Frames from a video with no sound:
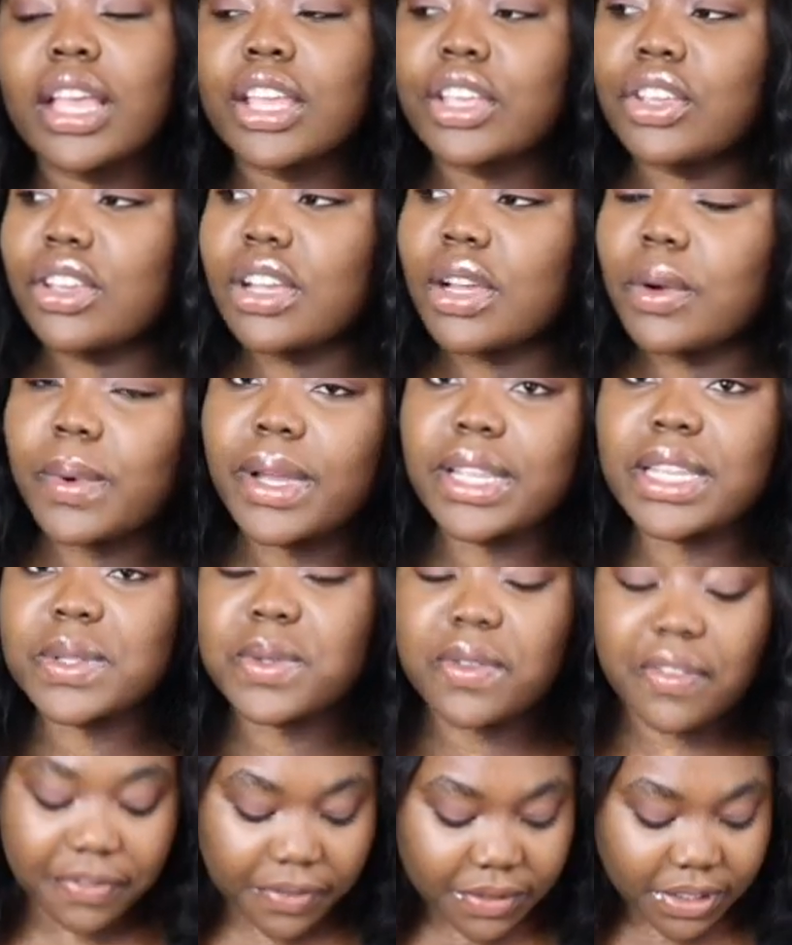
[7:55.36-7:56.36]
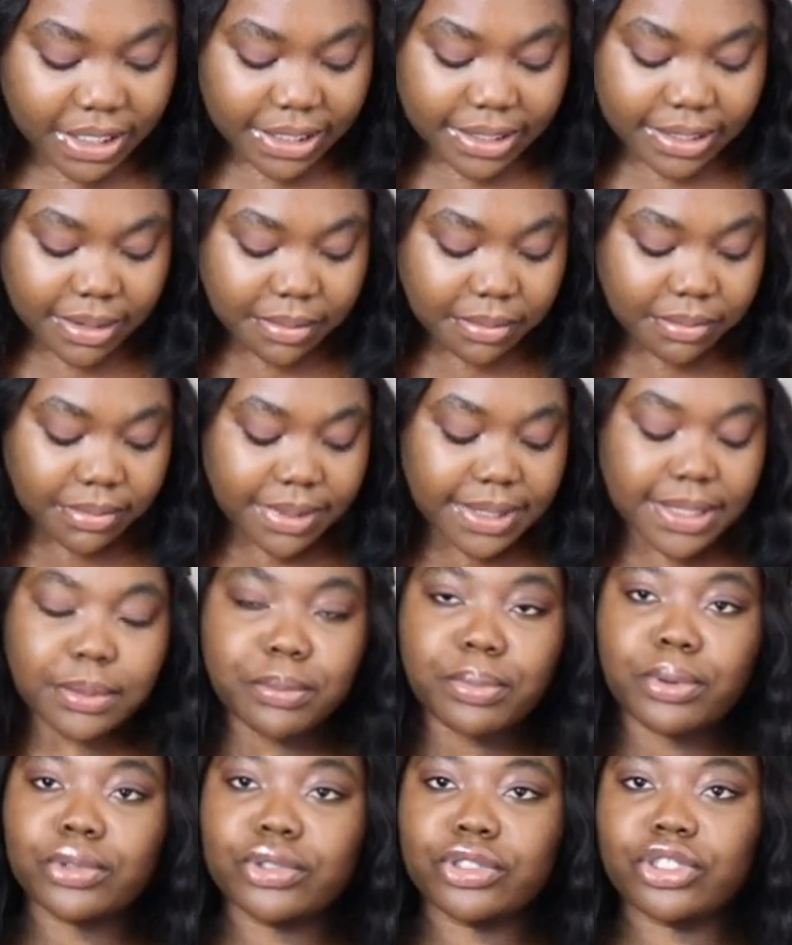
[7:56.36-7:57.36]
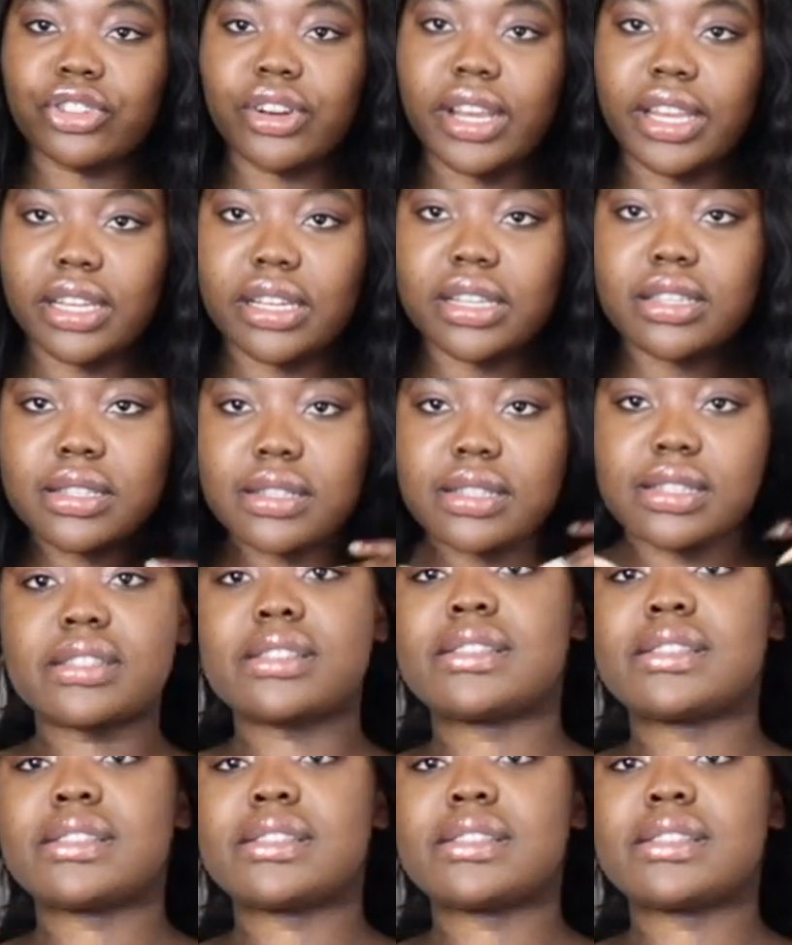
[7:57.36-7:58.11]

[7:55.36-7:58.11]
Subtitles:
You can wear this with just some simple trainers